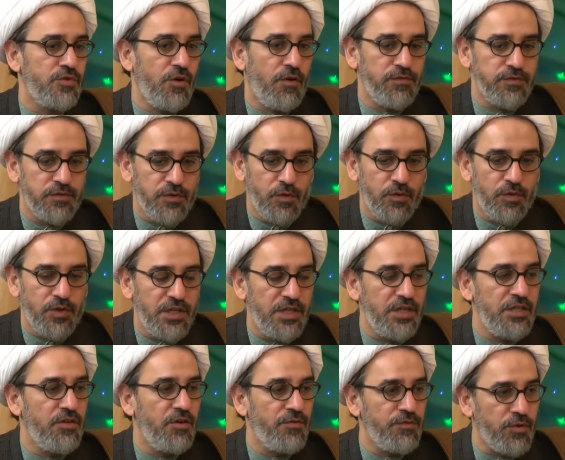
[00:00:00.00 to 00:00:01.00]
of
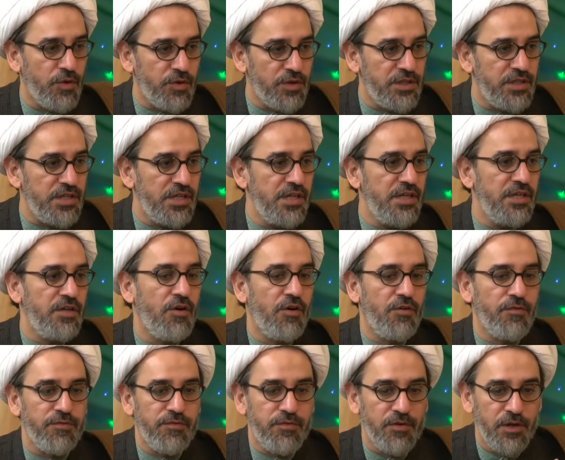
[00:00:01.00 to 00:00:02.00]
tawheed, of your deen, of,